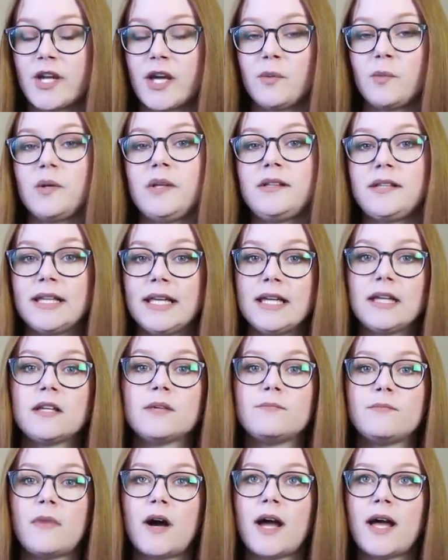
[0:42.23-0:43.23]
I will
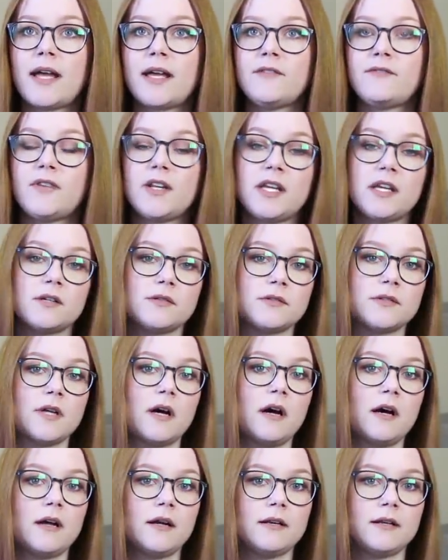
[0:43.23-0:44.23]
link my videos
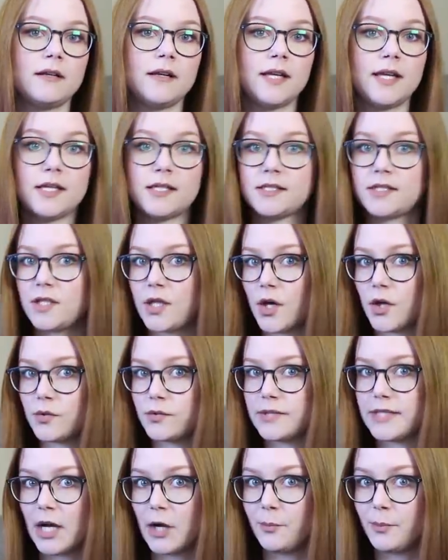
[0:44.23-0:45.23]
on it though
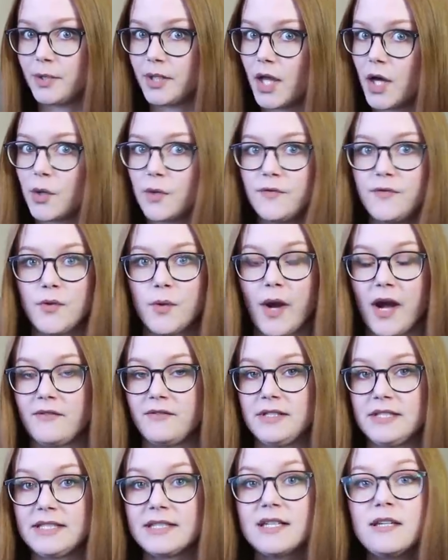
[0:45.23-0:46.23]
down below if you
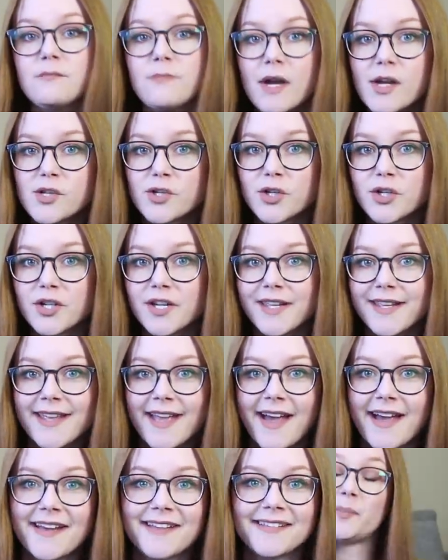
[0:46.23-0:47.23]
haven't seen my journey
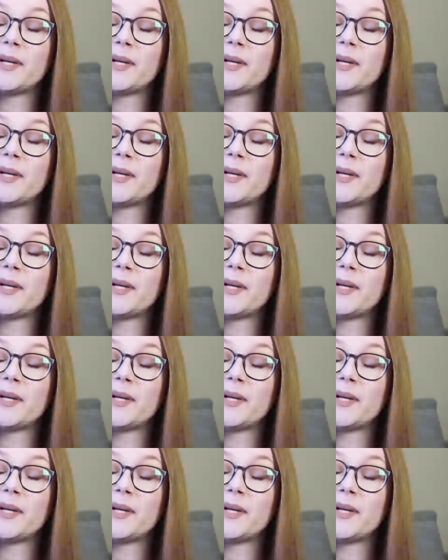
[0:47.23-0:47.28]
yet.